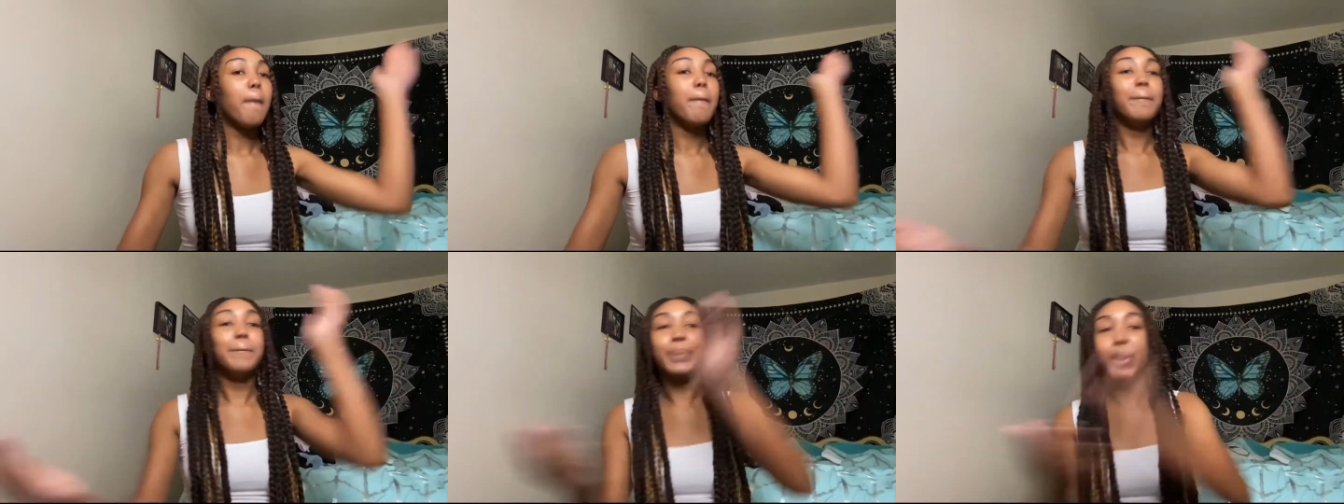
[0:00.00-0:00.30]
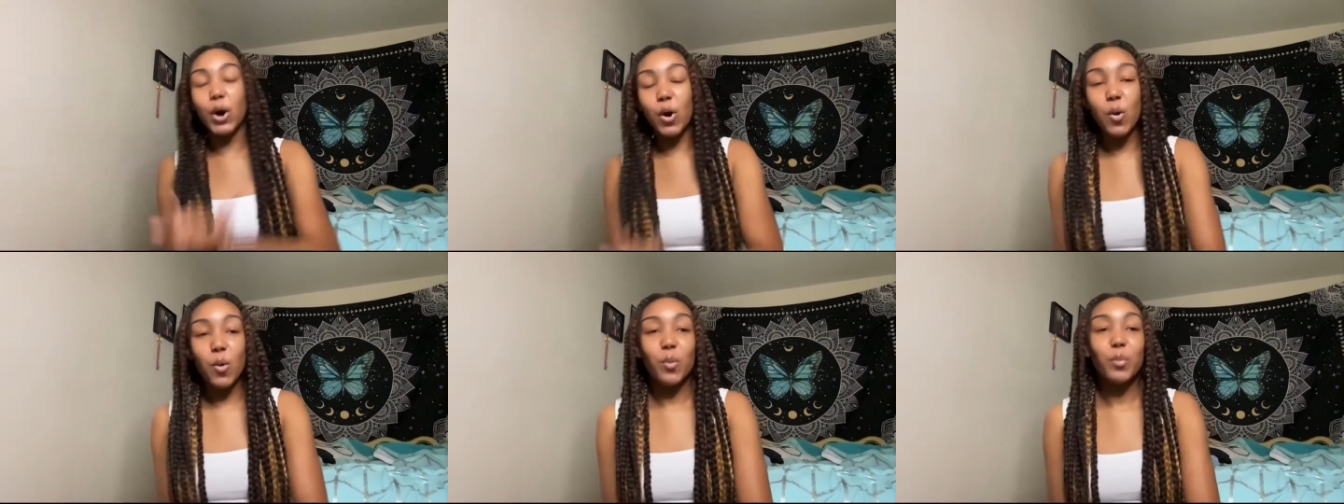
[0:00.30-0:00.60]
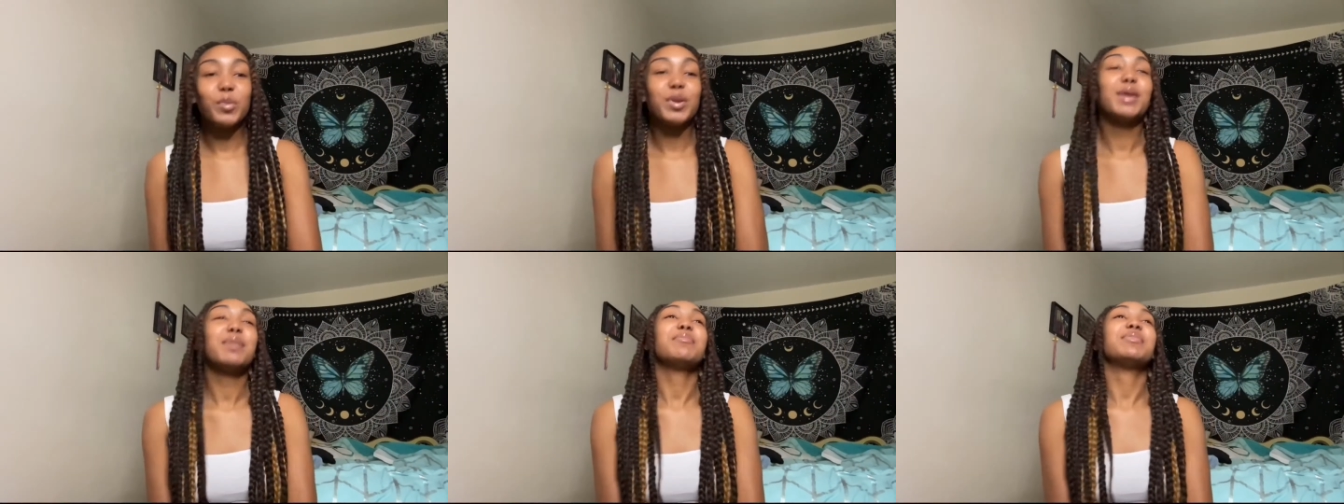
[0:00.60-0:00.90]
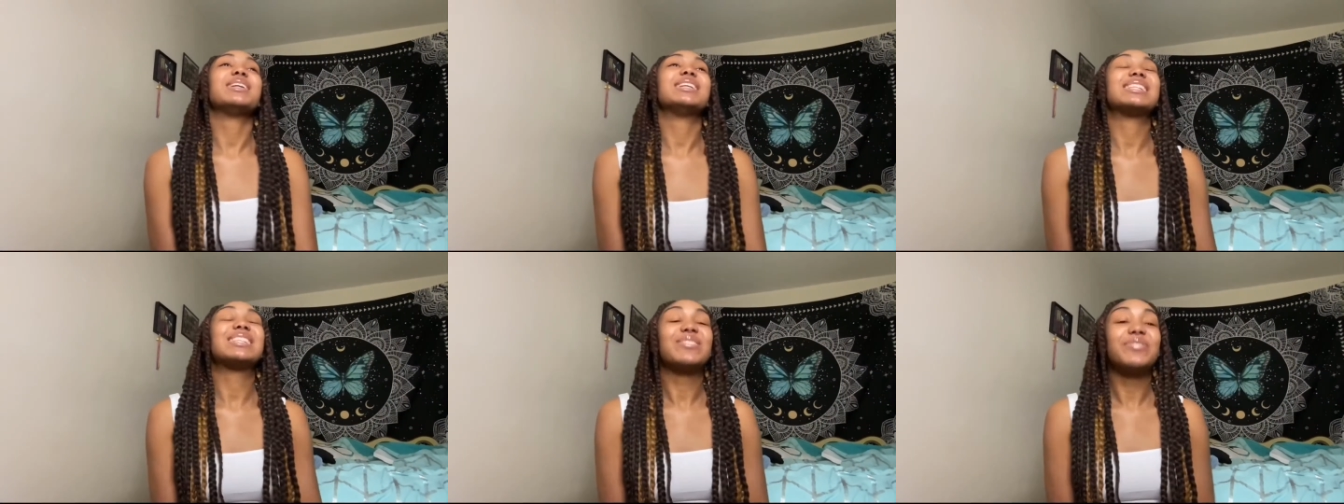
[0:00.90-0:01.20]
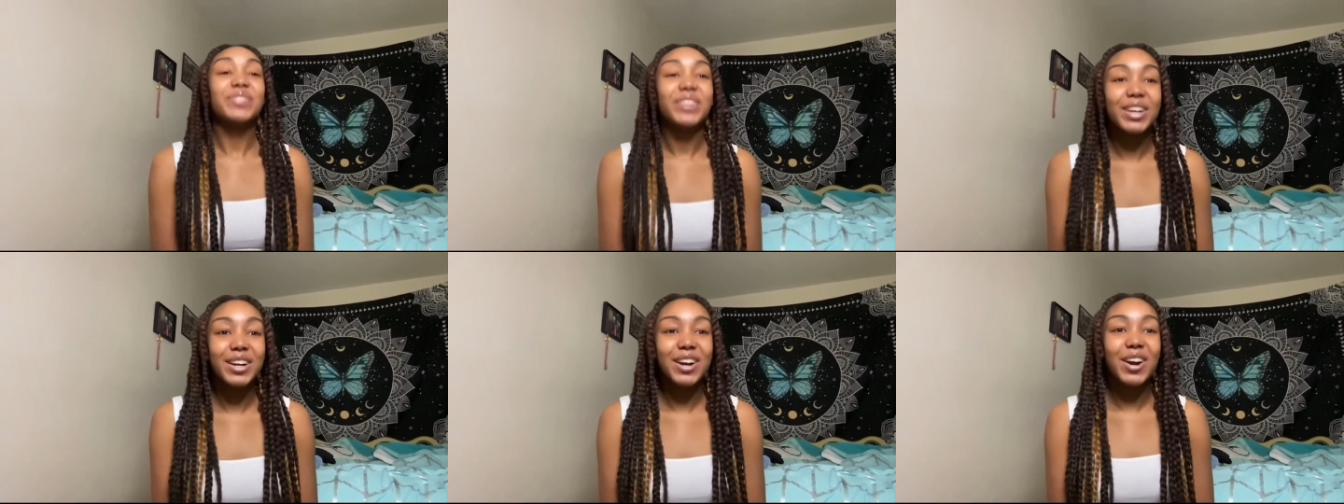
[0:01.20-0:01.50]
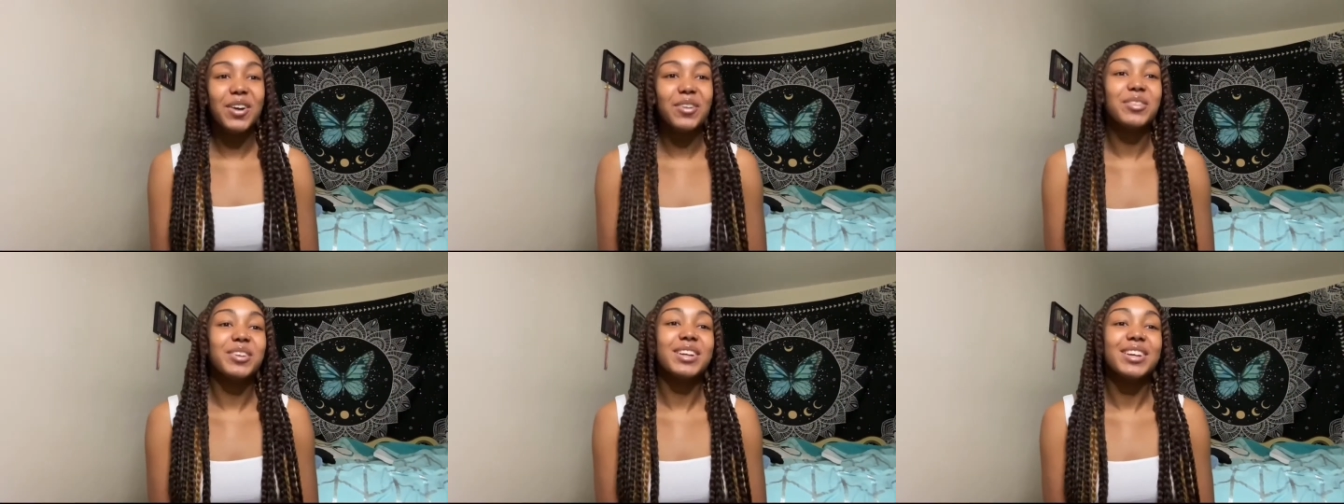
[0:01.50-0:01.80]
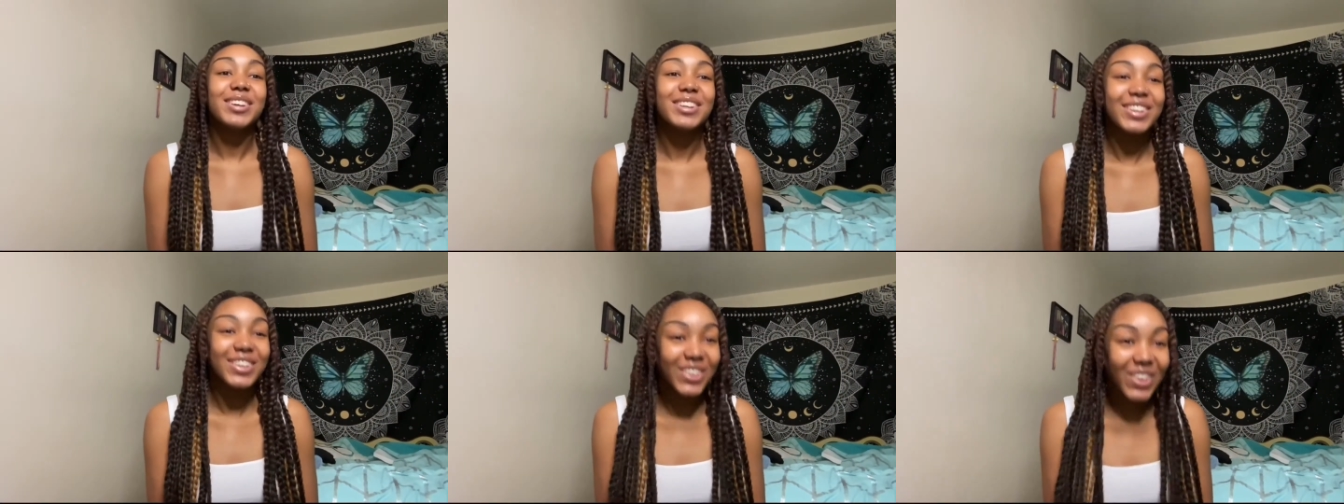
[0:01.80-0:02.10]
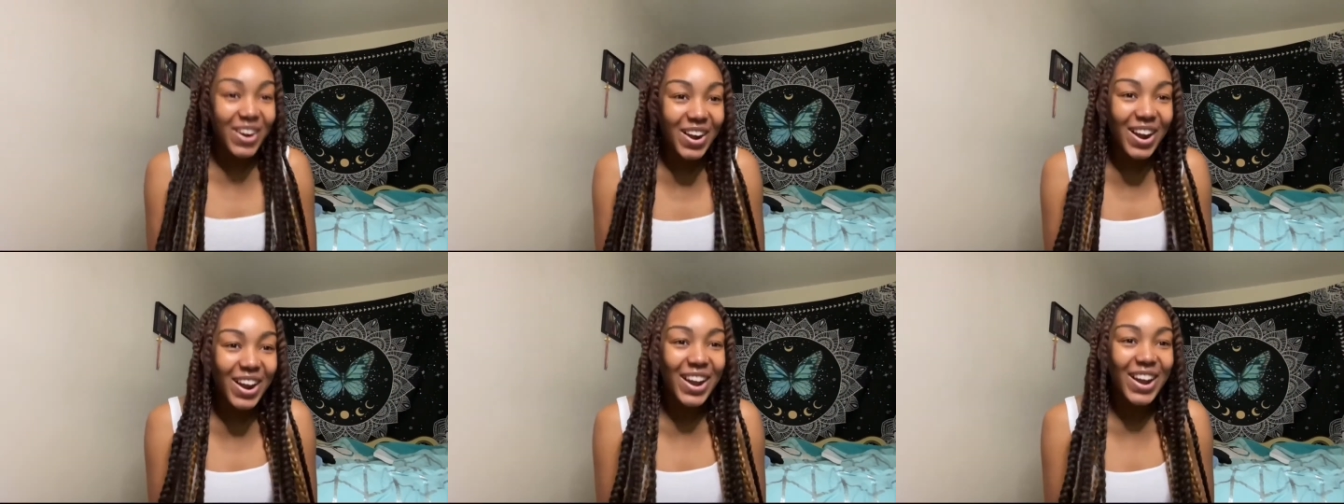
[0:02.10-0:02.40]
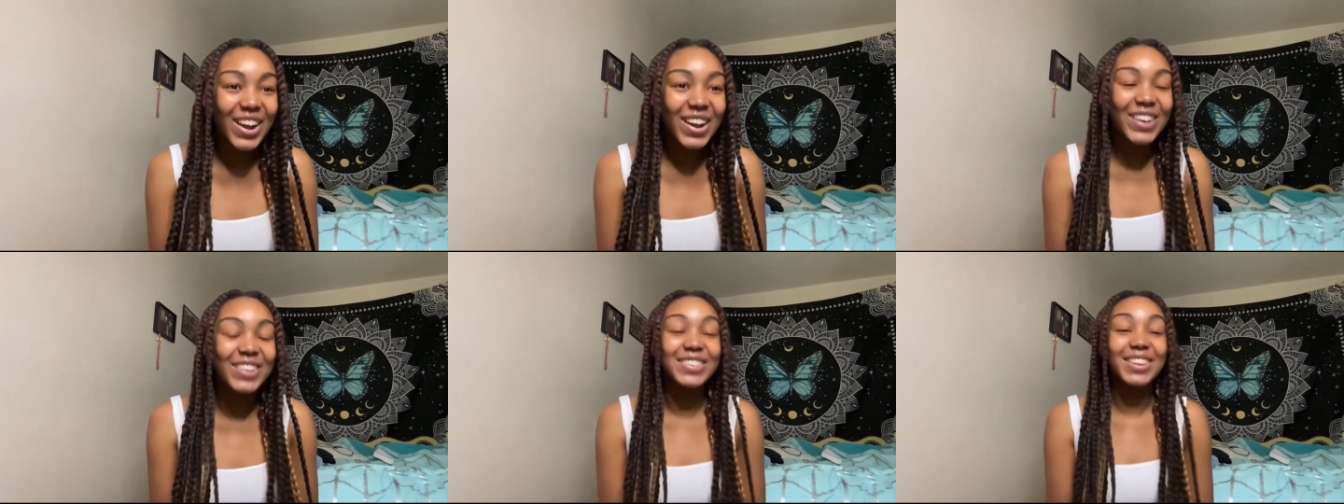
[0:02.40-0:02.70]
boom, that bitch fell on the ground.